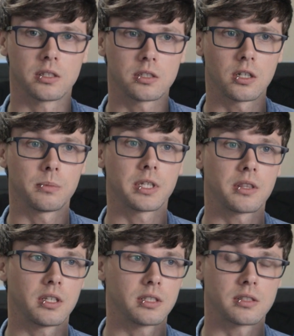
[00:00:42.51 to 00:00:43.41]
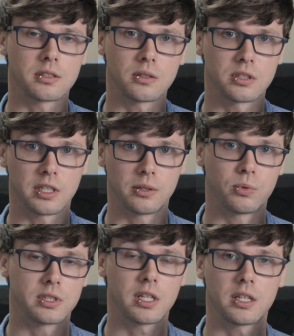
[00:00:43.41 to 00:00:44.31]
There are karmic things
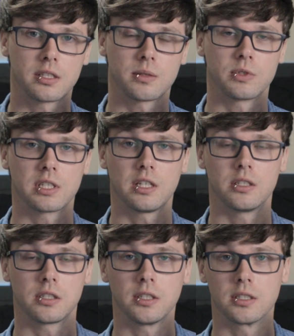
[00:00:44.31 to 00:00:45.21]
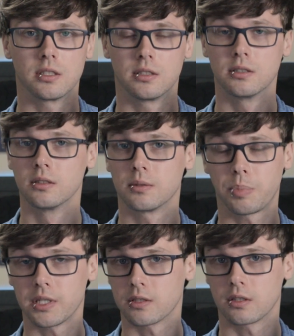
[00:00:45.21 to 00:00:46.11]
associated with taking someone's energy. It
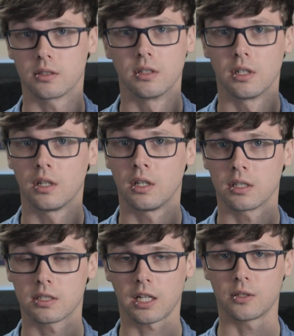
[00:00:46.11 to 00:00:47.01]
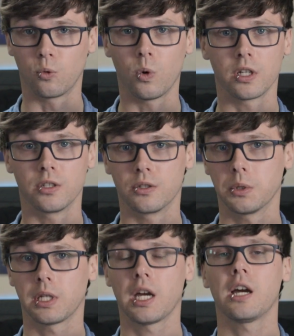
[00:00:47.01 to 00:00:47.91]
depends on exactly what you're
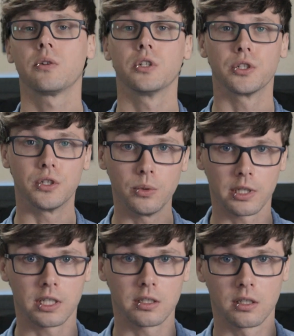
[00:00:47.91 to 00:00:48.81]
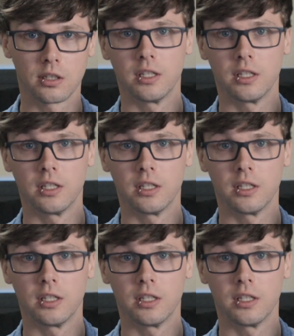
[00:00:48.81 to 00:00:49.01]
doing, how you're doing it.